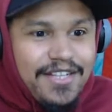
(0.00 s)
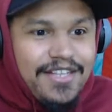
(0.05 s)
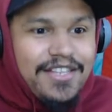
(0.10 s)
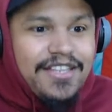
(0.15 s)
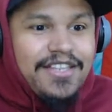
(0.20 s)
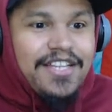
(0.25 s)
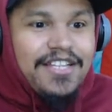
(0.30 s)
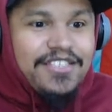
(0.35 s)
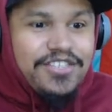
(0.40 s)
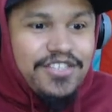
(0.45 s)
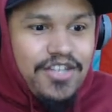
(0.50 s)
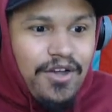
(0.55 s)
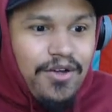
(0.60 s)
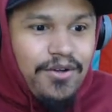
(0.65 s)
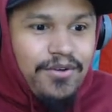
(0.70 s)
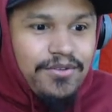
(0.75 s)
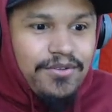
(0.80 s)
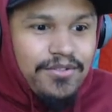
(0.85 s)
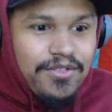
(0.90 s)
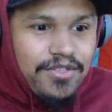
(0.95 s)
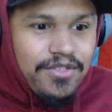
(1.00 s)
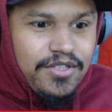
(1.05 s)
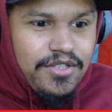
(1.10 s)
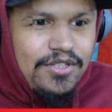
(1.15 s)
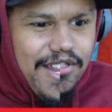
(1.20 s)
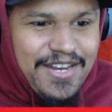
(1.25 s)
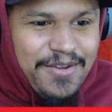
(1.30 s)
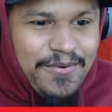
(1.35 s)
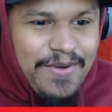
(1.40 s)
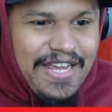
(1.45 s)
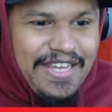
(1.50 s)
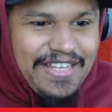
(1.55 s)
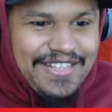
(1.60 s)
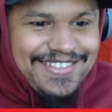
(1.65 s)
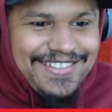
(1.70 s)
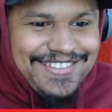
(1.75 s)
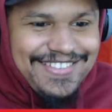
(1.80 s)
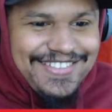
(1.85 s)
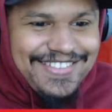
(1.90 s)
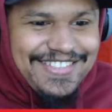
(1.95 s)
Let's go. Anyway,
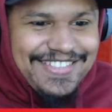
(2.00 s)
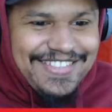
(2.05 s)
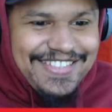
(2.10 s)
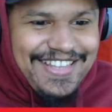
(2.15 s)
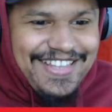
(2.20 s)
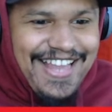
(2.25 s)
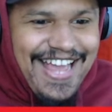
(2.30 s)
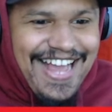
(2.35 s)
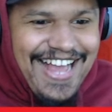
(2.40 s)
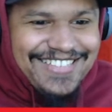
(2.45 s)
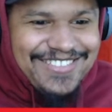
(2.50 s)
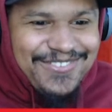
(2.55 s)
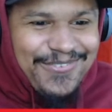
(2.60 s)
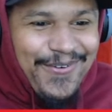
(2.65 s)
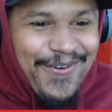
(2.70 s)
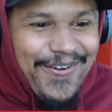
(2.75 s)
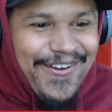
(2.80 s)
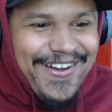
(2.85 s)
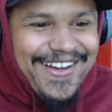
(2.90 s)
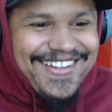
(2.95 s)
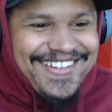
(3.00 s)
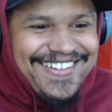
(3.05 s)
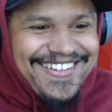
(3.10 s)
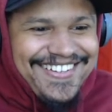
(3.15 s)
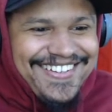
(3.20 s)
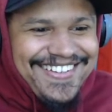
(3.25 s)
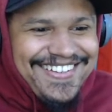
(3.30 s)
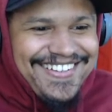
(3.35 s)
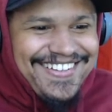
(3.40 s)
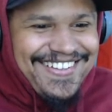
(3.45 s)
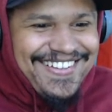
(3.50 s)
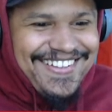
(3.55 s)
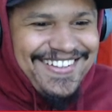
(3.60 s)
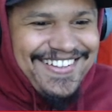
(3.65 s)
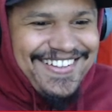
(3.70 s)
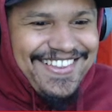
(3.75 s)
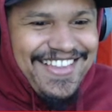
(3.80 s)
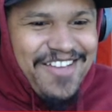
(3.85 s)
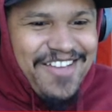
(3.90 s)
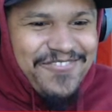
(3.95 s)
this is the last one.
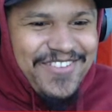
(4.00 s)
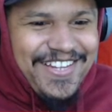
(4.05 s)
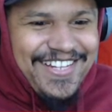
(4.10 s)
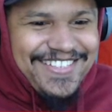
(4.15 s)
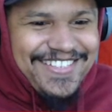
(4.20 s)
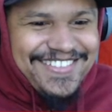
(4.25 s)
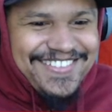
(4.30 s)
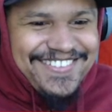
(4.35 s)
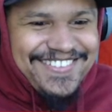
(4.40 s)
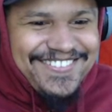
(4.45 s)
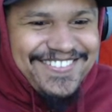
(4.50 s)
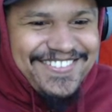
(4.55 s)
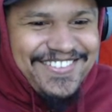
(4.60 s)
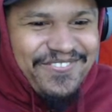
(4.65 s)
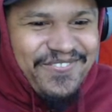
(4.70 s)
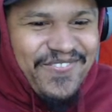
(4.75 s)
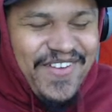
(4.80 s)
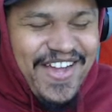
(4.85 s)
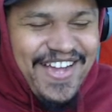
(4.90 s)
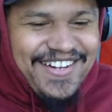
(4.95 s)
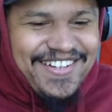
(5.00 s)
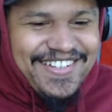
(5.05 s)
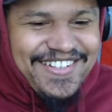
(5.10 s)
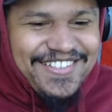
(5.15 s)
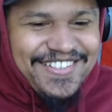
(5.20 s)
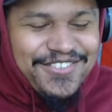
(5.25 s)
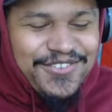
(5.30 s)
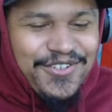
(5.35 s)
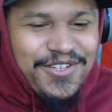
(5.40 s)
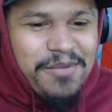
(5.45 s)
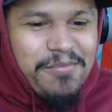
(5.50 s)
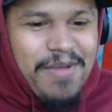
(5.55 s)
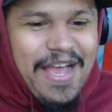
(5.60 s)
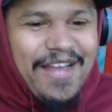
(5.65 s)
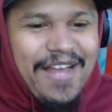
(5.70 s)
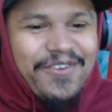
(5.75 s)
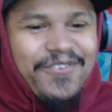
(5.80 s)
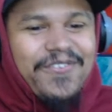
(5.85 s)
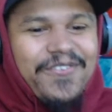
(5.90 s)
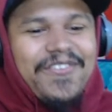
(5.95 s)
Let me introduce the fighter to join the
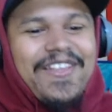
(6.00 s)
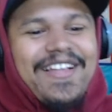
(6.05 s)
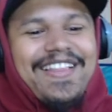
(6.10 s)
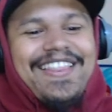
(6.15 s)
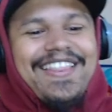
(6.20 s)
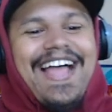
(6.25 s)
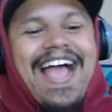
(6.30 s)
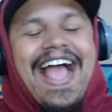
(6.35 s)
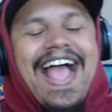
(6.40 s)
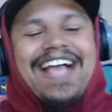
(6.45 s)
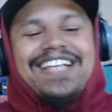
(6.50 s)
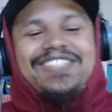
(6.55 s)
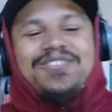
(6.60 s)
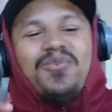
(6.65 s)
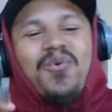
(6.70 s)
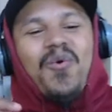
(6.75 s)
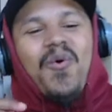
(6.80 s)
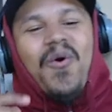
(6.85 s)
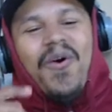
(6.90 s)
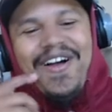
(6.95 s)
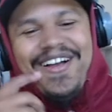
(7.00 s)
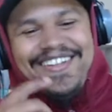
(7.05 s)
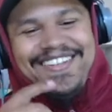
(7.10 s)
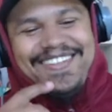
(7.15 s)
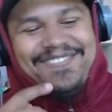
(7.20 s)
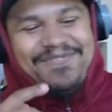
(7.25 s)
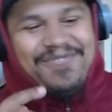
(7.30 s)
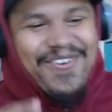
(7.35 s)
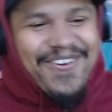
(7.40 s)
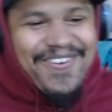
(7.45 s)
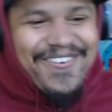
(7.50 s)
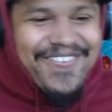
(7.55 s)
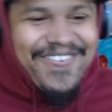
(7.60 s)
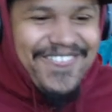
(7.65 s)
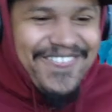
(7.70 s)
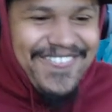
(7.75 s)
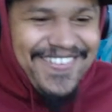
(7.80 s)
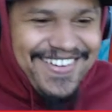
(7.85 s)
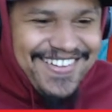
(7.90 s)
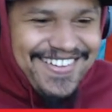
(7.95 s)
battle. The last one,
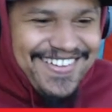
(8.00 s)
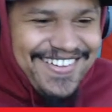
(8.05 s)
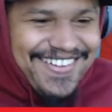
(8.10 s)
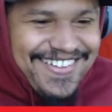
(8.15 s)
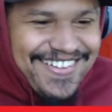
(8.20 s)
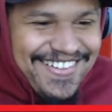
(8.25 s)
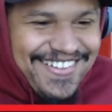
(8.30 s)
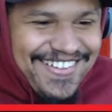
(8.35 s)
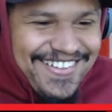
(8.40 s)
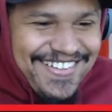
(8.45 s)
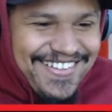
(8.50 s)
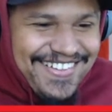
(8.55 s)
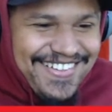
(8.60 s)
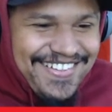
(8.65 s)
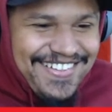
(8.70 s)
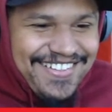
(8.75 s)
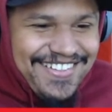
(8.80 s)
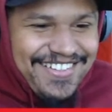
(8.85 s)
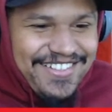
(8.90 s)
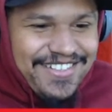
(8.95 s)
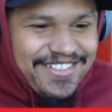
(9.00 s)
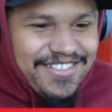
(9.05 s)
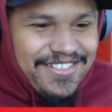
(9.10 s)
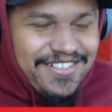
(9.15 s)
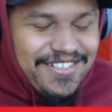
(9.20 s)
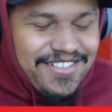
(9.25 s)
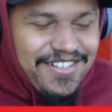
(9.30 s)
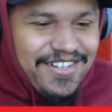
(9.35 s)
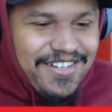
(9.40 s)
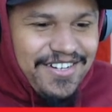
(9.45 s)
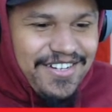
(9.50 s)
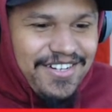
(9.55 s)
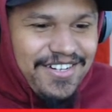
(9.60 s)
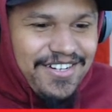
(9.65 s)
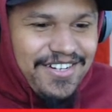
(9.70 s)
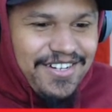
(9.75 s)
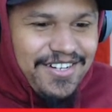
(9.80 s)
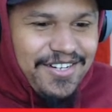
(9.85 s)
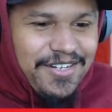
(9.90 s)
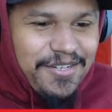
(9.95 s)
bro.
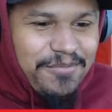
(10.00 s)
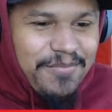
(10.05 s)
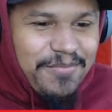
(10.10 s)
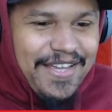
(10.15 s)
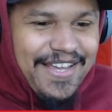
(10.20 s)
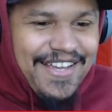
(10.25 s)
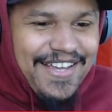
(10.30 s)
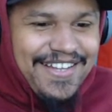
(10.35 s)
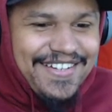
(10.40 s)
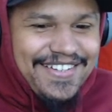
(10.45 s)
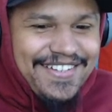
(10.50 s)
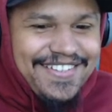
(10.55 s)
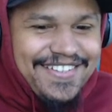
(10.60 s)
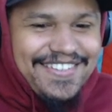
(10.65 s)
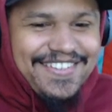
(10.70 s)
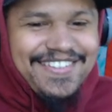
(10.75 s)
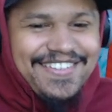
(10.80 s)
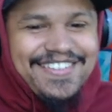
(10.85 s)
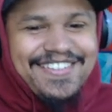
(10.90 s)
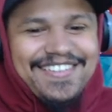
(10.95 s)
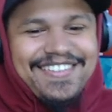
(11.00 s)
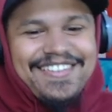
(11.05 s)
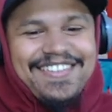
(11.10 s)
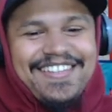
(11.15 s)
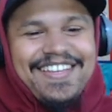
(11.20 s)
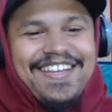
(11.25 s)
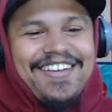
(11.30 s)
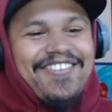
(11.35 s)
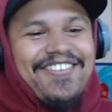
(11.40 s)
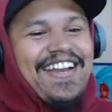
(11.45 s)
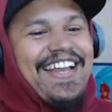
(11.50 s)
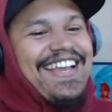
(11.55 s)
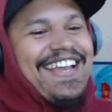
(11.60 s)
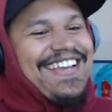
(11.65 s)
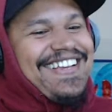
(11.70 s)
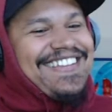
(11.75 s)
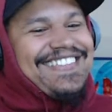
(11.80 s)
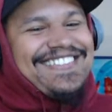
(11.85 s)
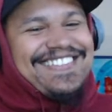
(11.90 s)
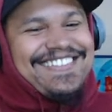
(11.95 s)
Oh, man. Here it
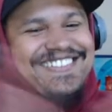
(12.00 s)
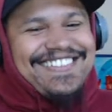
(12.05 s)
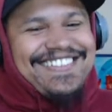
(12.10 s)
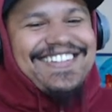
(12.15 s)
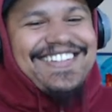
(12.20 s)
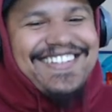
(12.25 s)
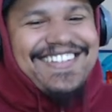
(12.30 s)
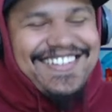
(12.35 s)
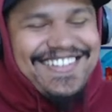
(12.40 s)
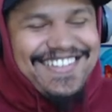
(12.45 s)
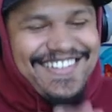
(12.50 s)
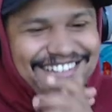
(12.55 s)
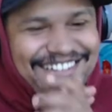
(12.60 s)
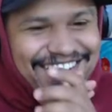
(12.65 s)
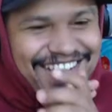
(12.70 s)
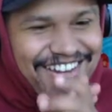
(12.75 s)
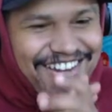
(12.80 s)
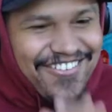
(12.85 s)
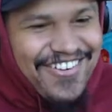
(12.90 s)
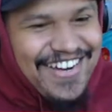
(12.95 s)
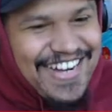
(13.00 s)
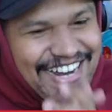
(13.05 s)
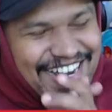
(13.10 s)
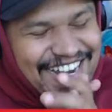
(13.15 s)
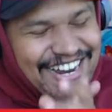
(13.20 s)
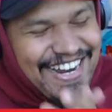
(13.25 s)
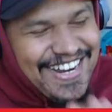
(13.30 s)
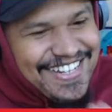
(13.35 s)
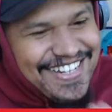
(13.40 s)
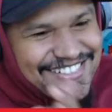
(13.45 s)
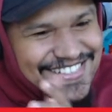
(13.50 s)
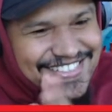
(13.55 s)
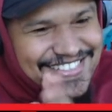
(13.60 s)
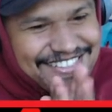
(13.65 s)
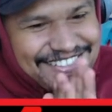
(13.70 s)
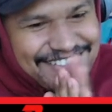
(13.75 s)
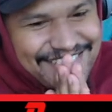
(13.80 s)
is. Here it is.